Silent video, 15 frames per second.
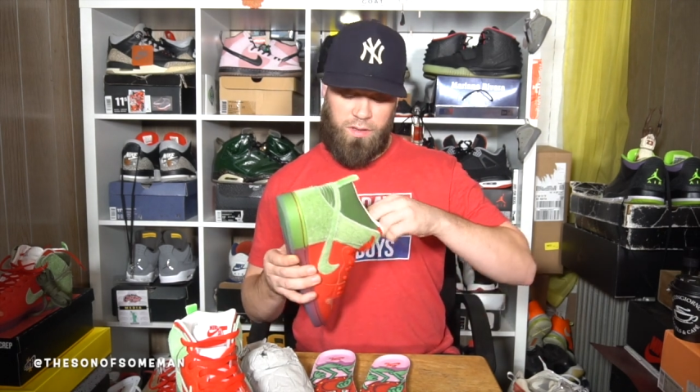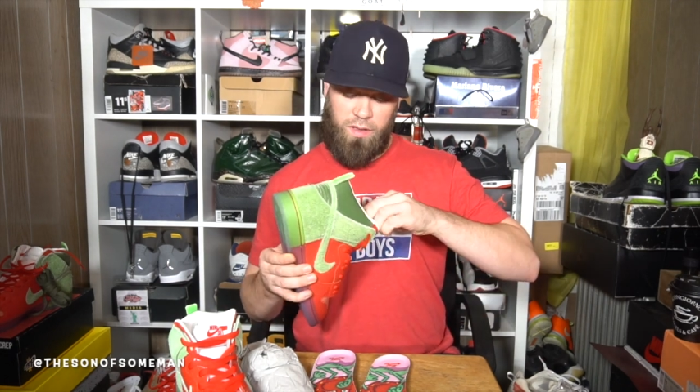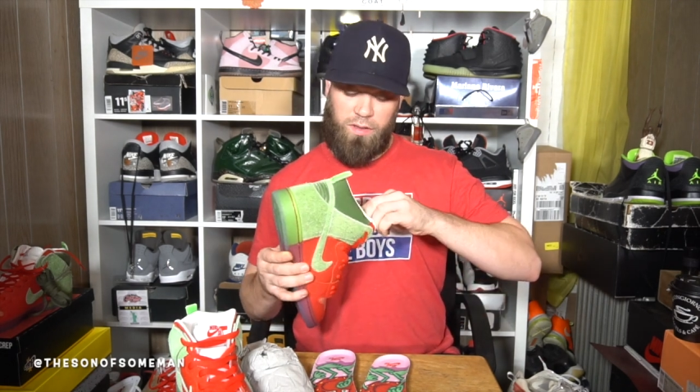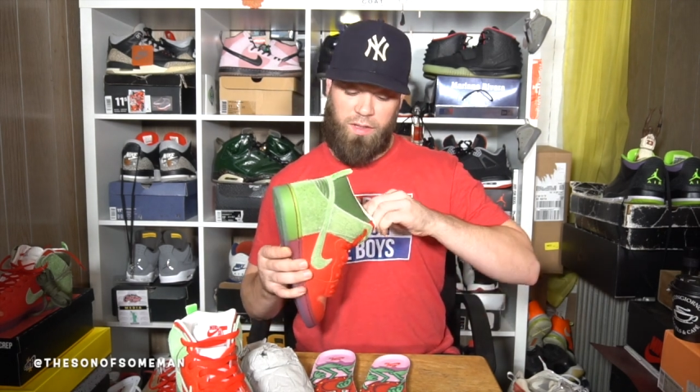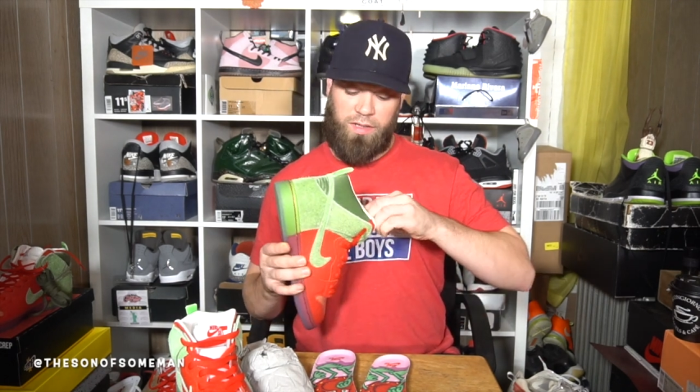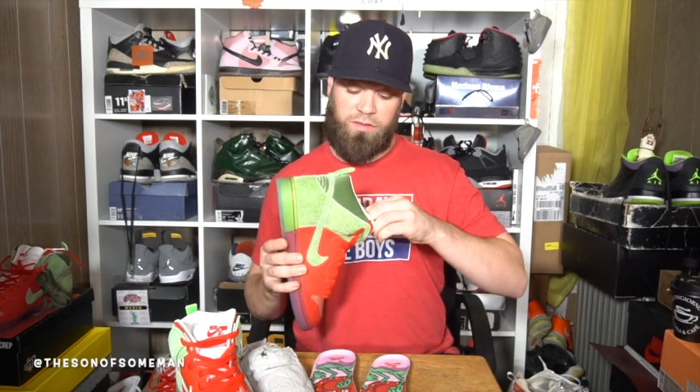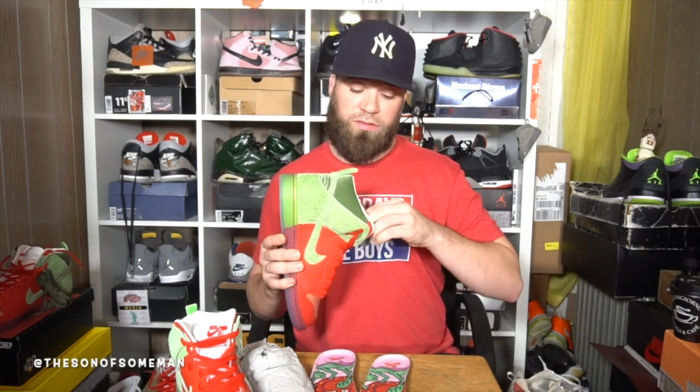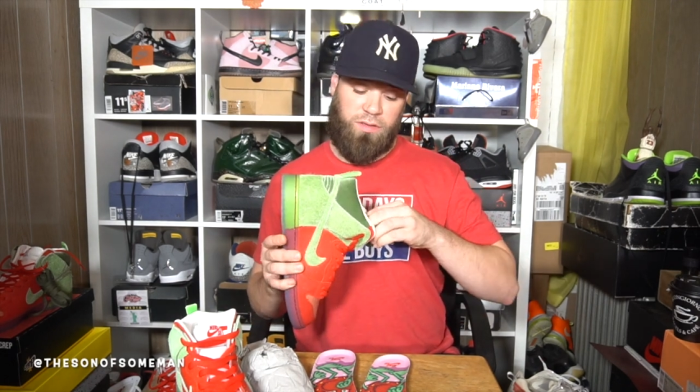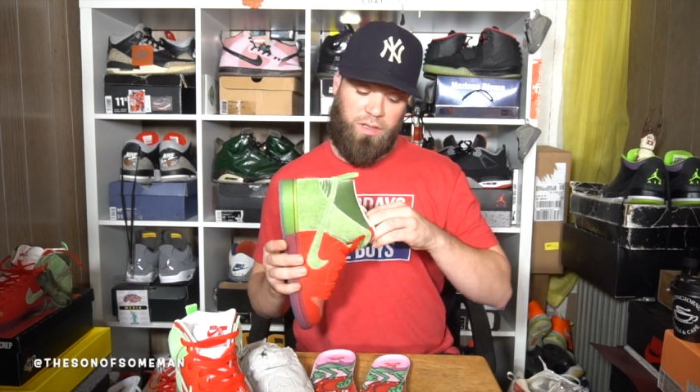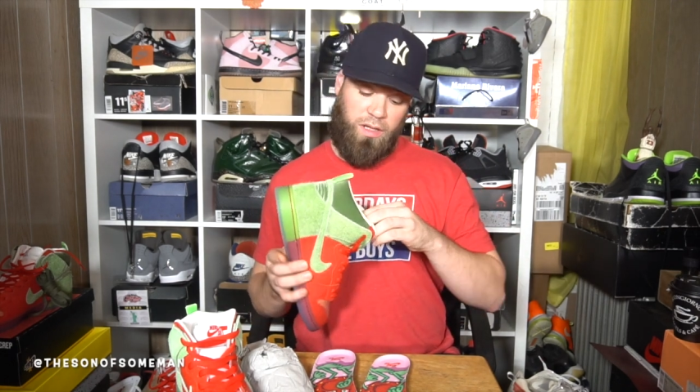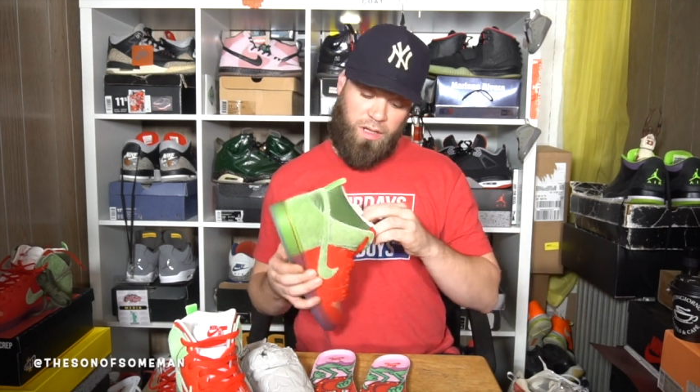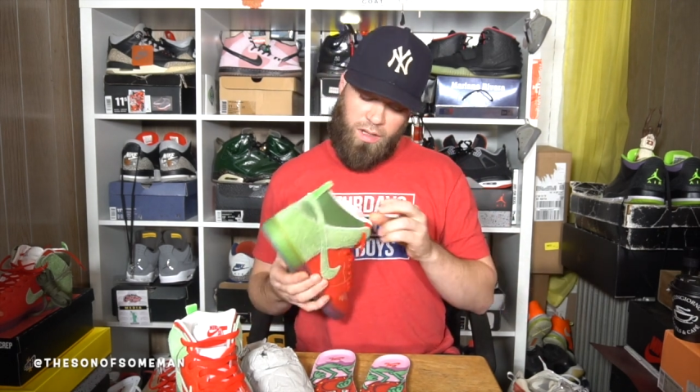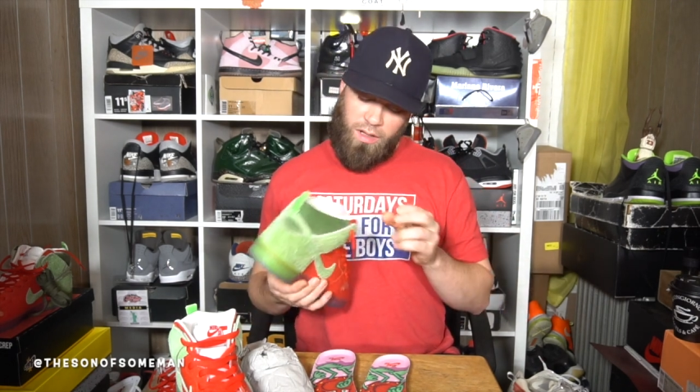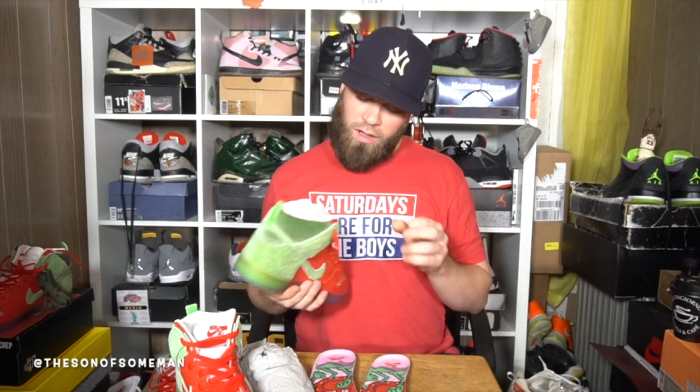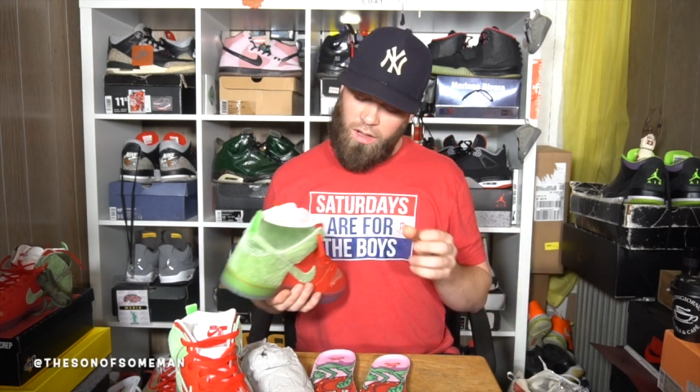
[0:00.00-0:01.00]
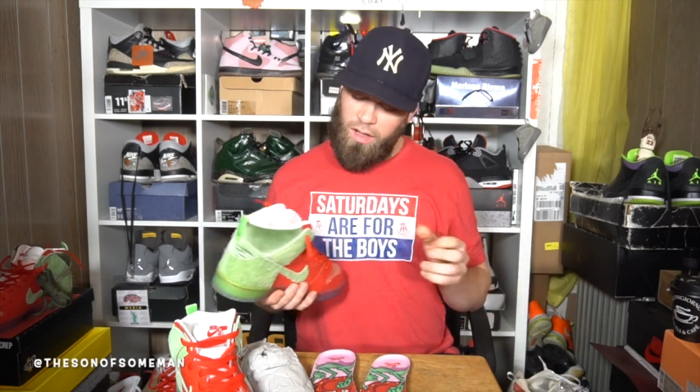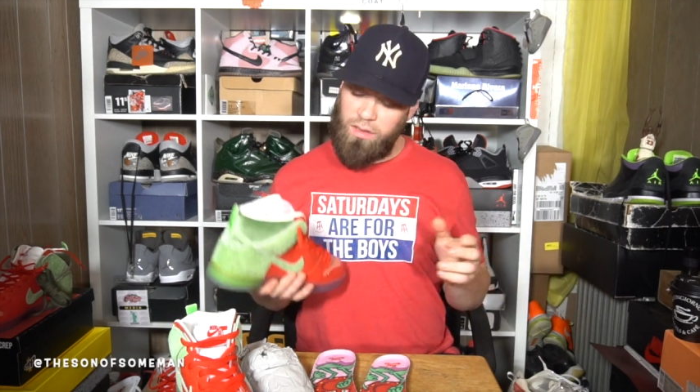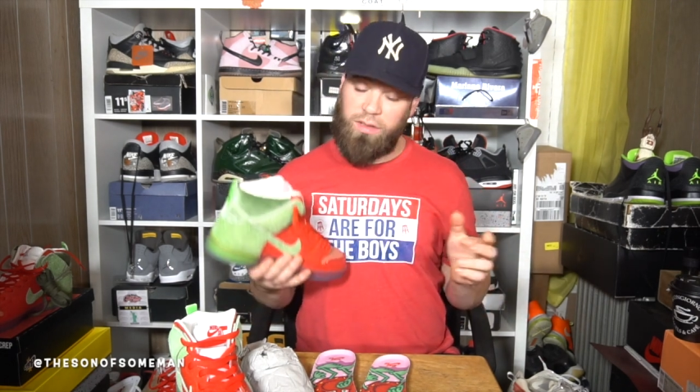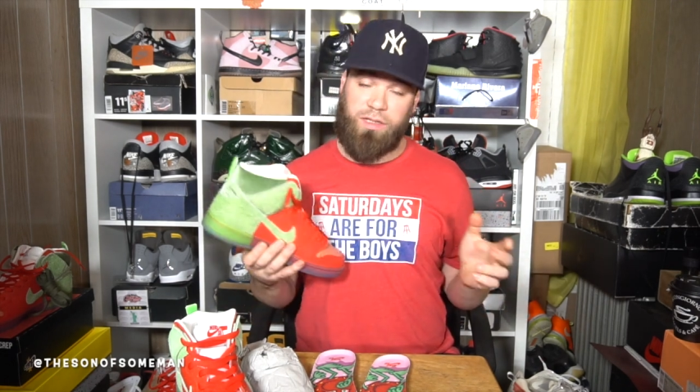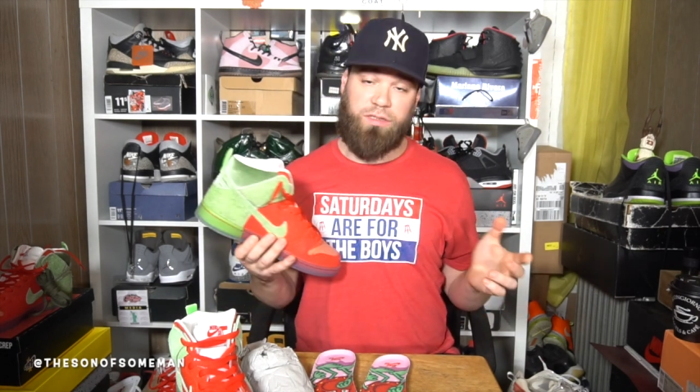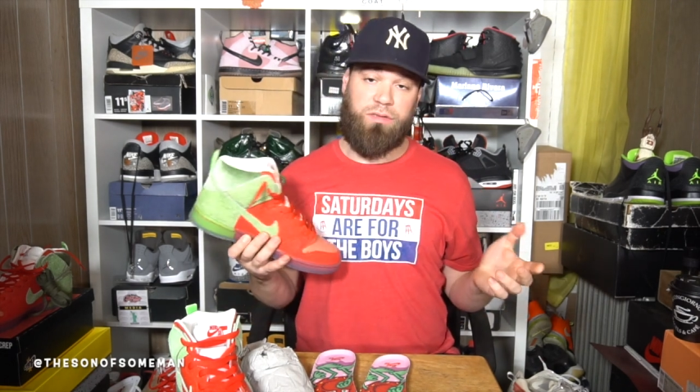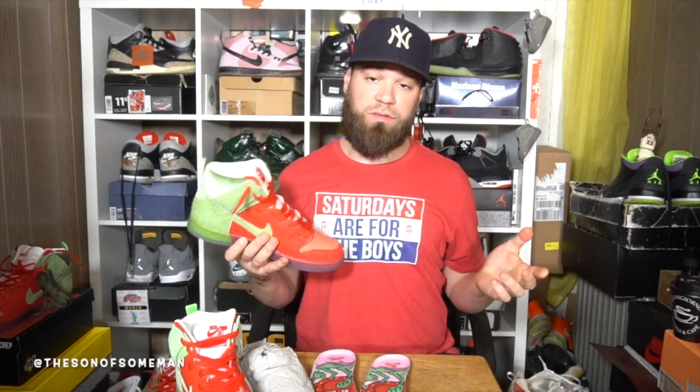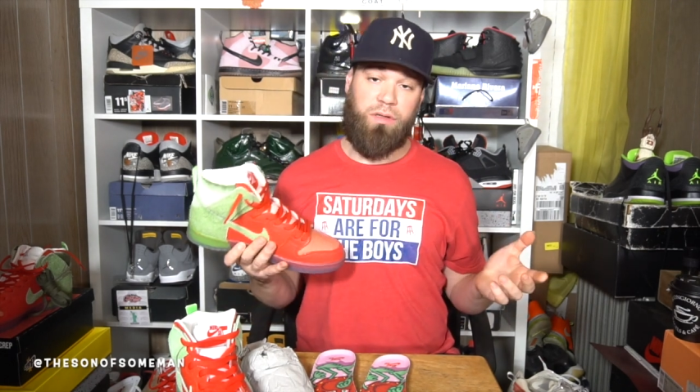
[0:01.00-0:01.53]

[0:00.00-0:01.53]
unless